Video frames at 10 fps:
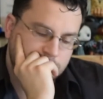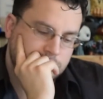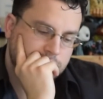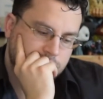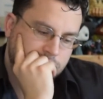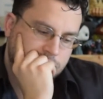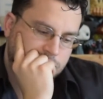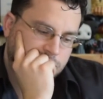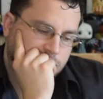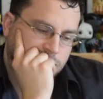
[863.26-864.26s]

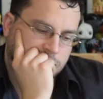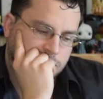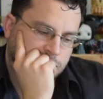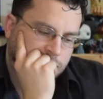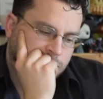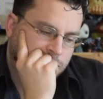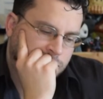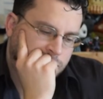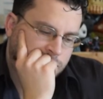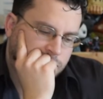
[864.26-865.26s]

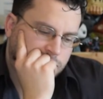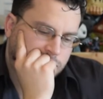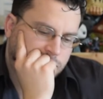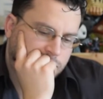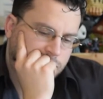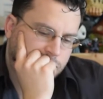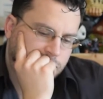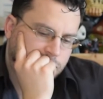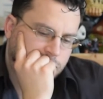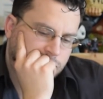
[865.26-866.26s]

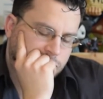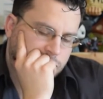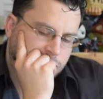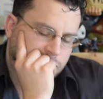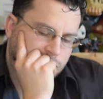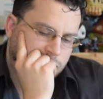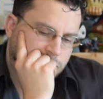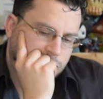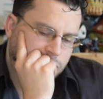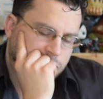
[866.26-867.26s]

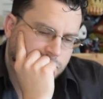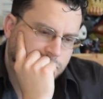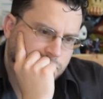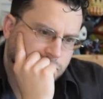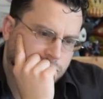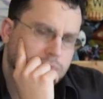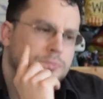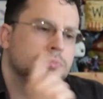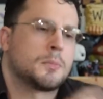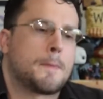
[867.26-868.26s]

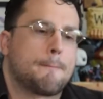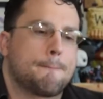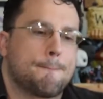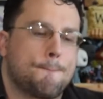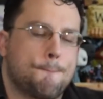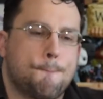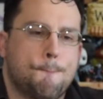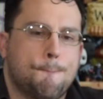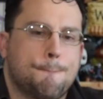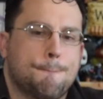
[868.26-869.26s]

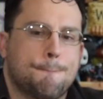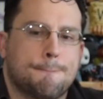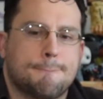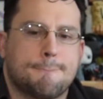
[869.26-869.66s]
The person shown says nothing.